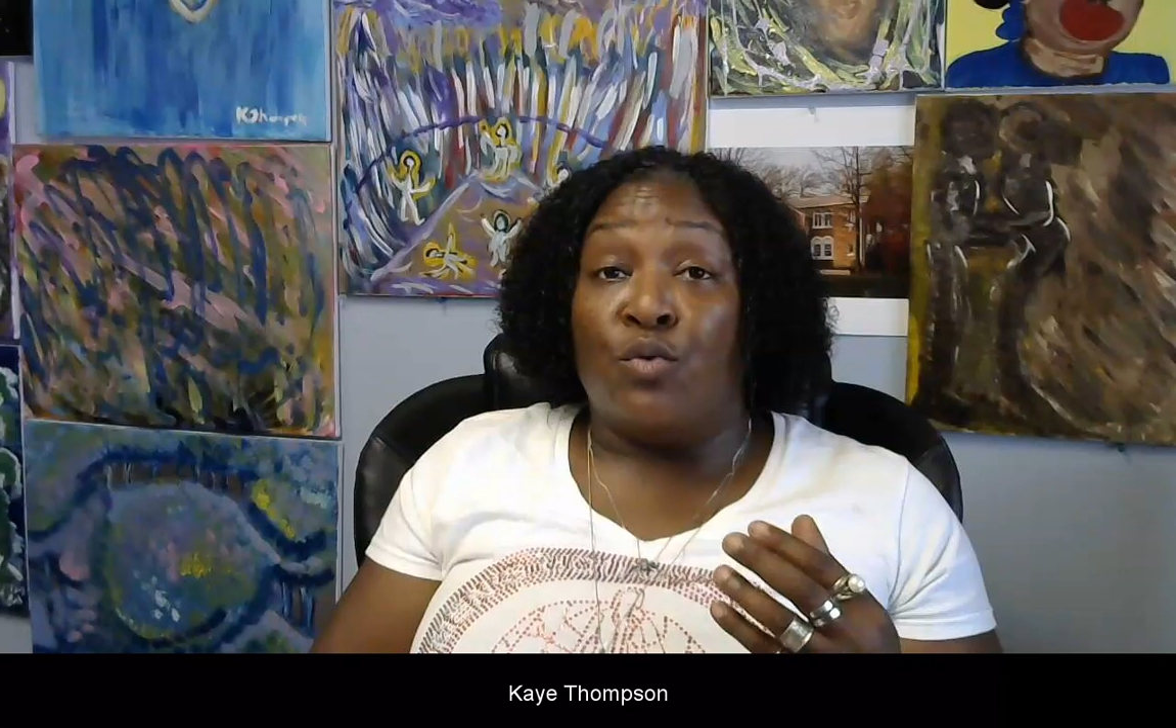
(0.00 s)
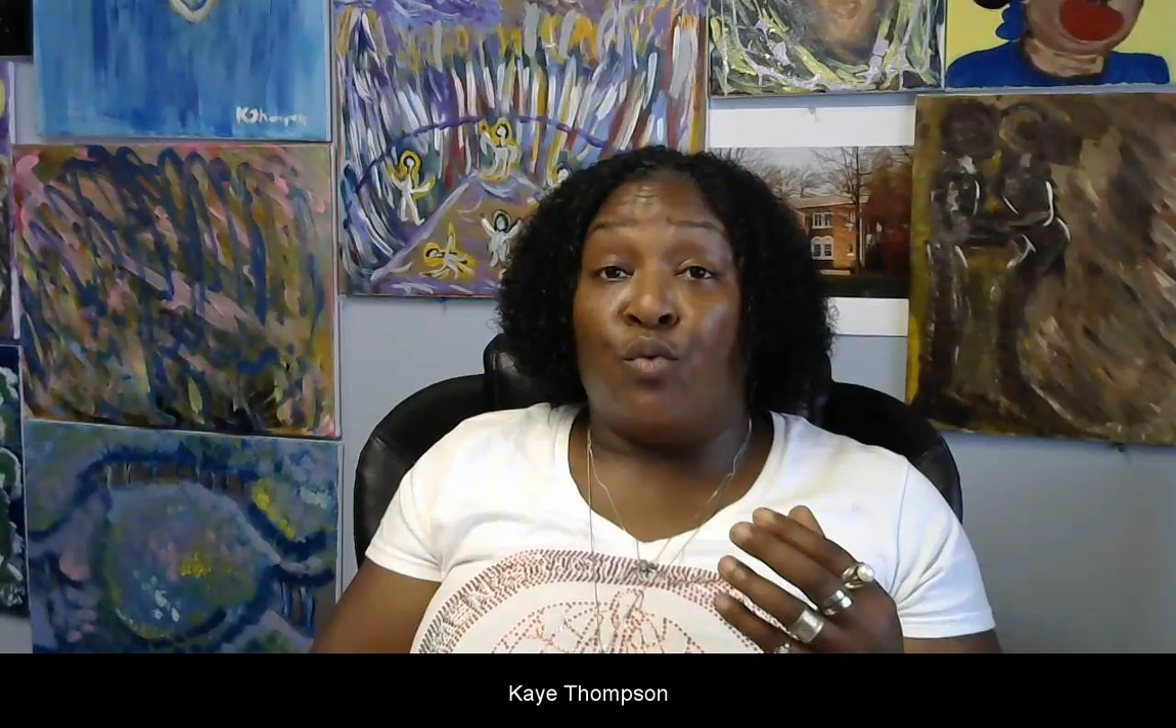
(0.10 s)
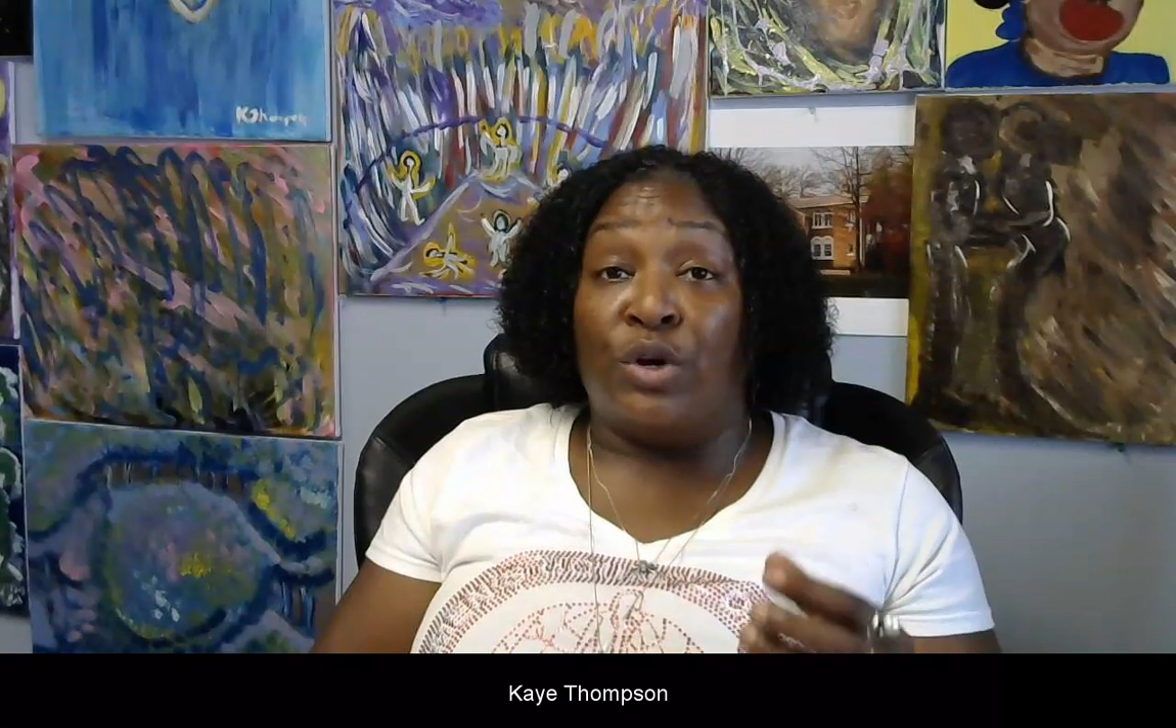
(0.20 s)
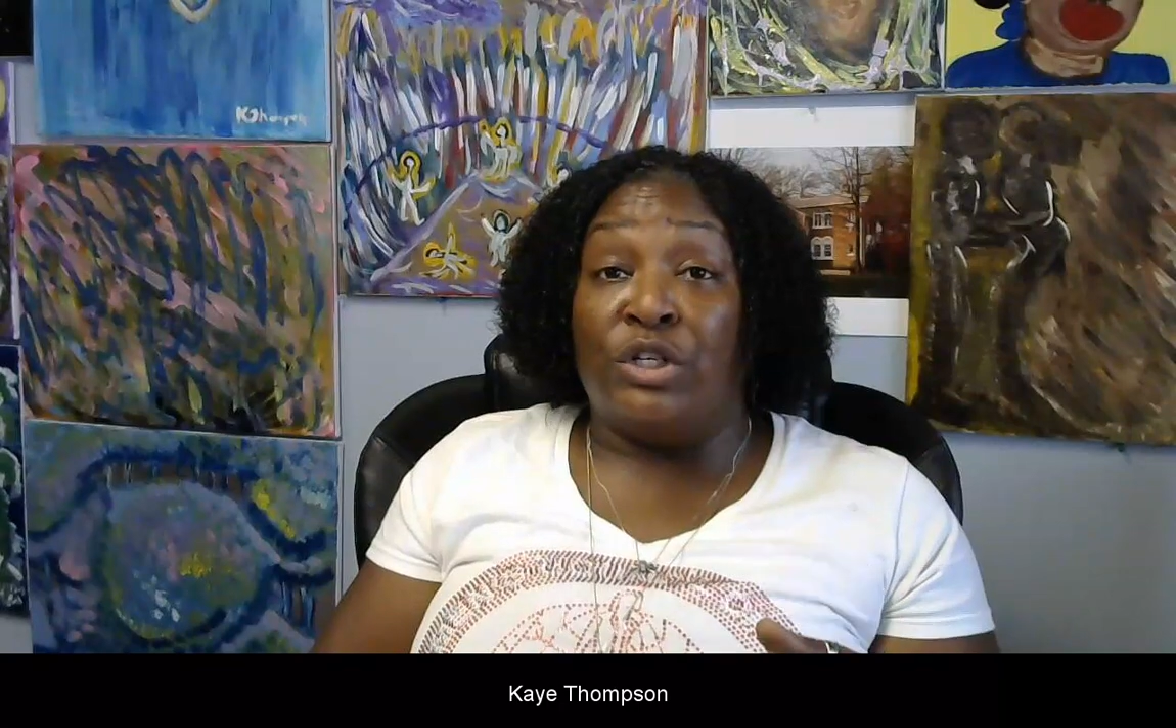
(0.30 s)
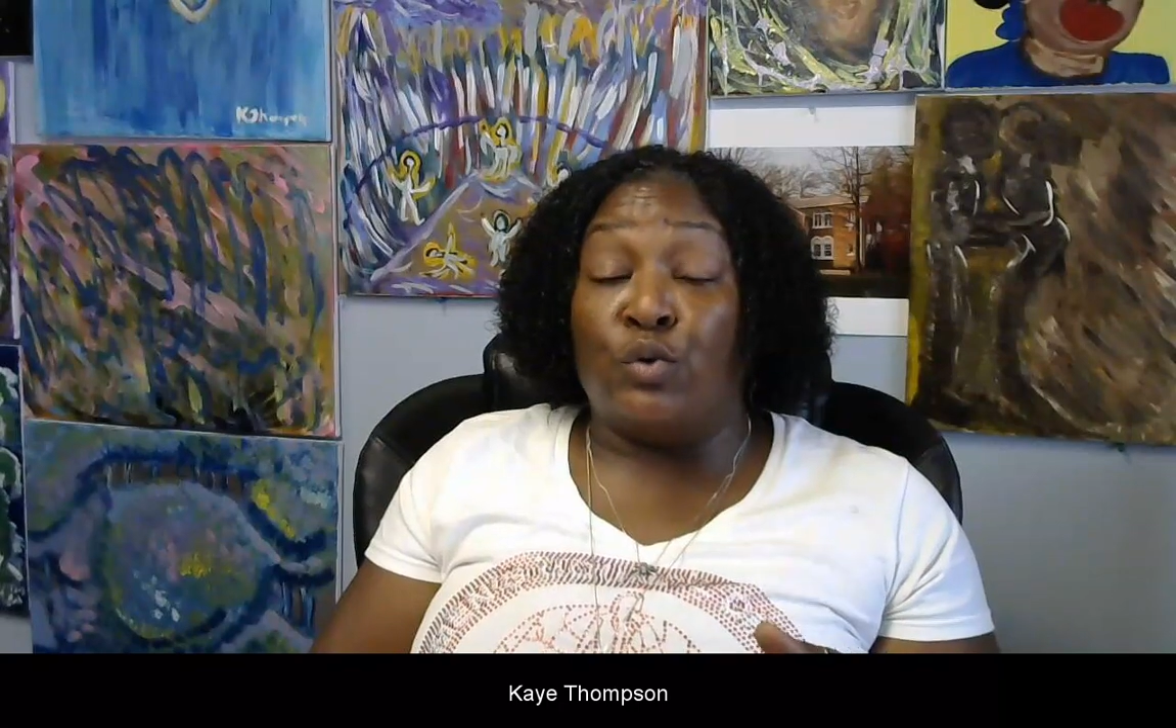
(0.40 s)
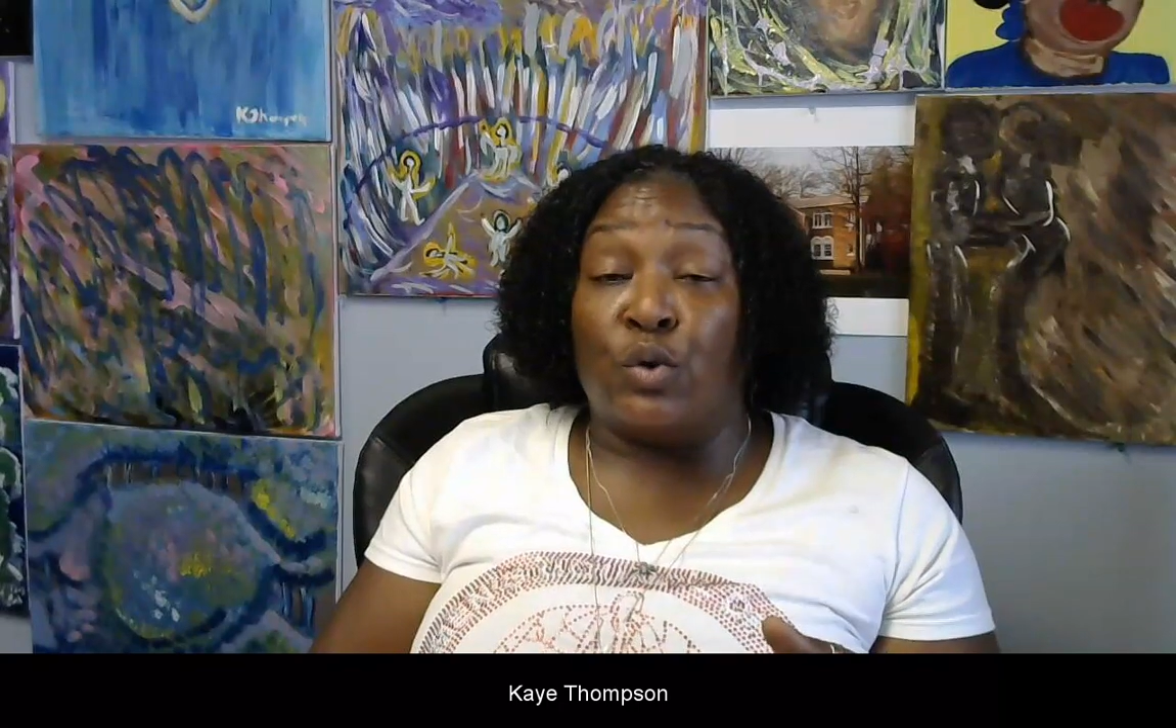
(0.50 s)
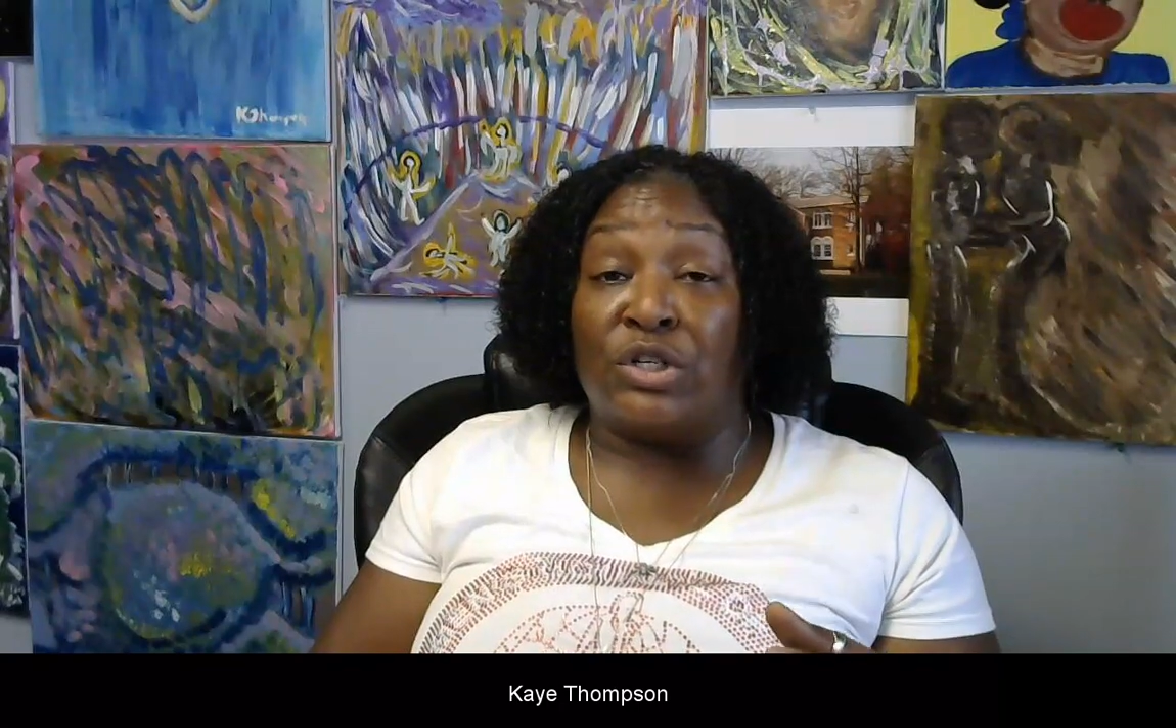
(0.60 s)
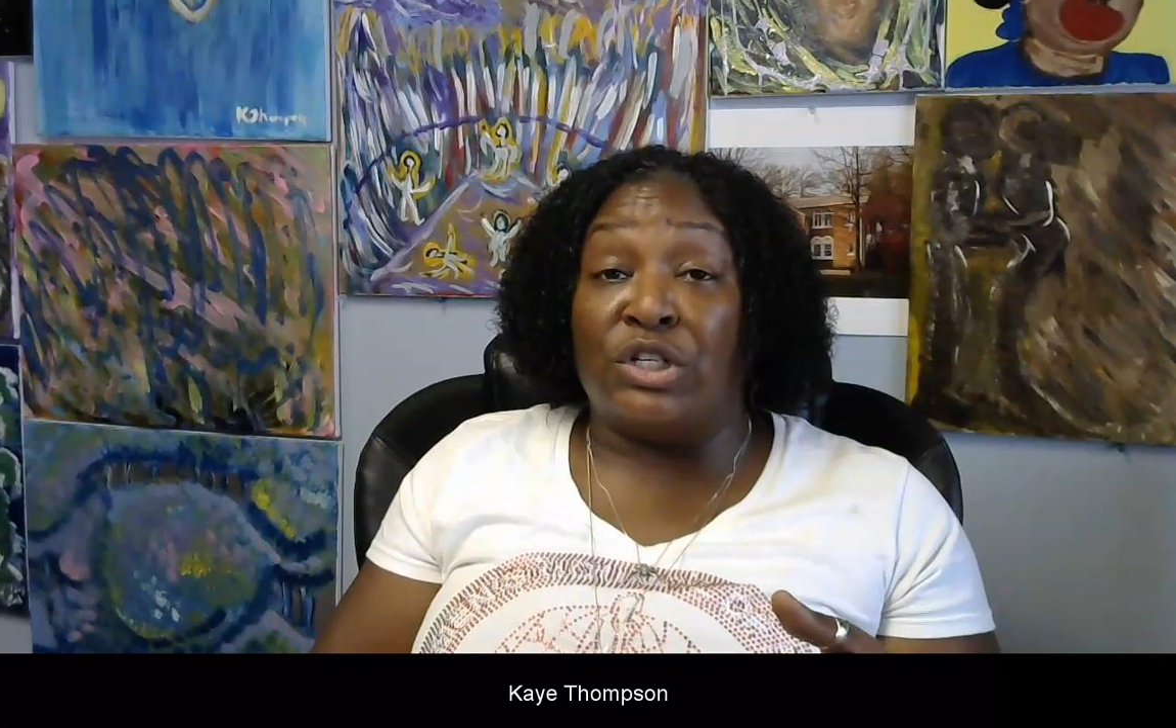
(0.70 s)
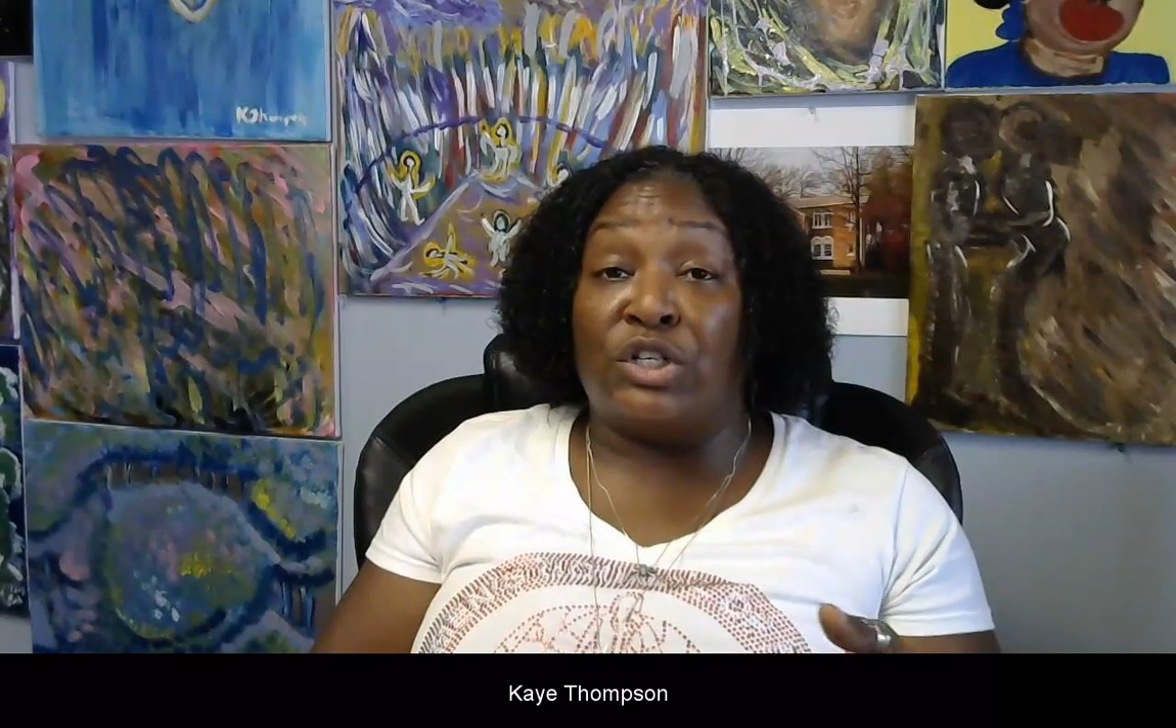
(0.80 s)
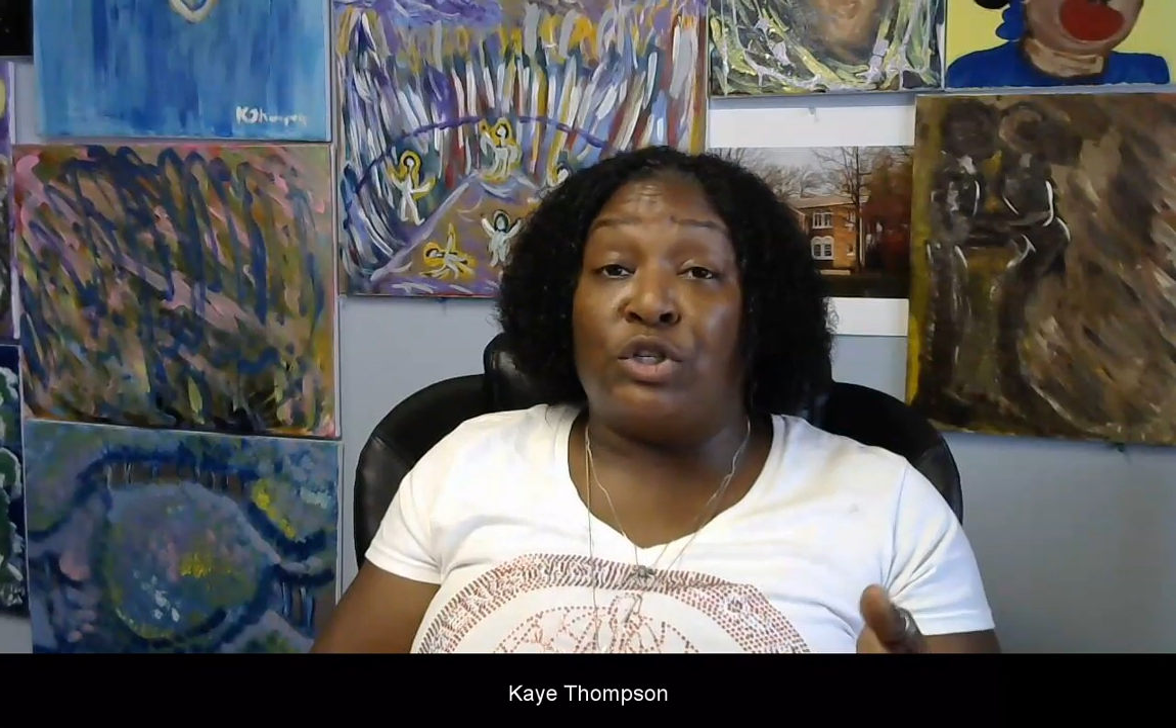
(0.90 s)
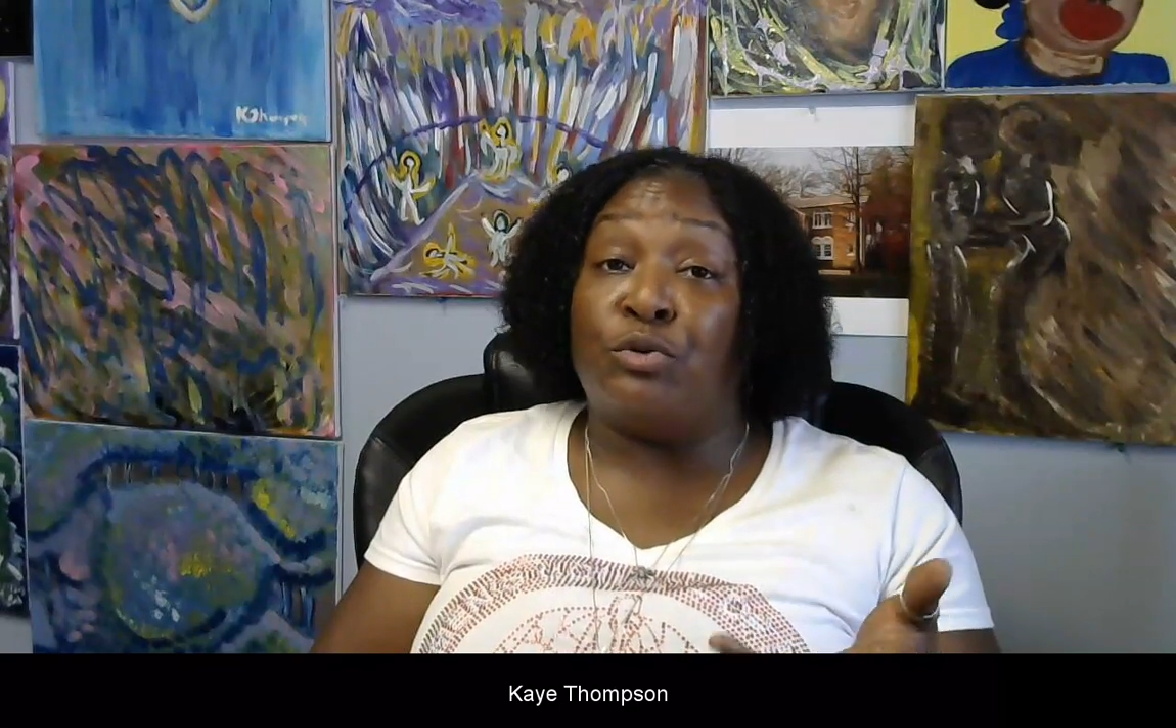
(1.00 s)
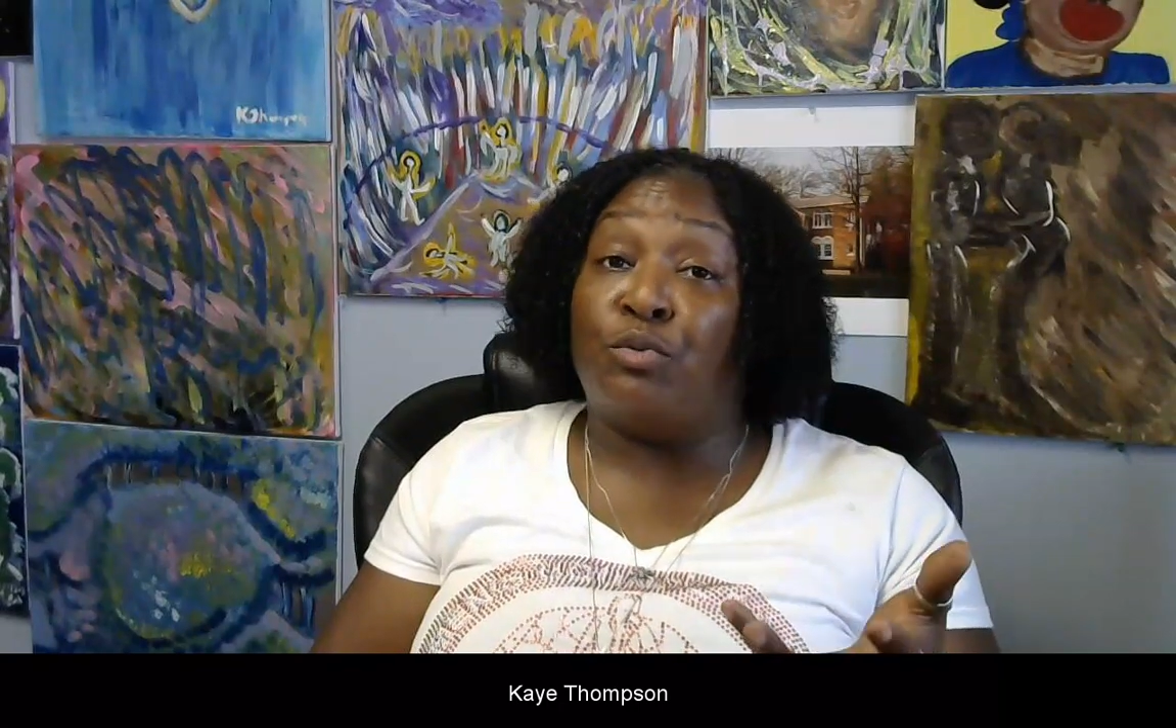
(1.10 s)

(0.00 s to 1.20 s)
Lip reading: resources to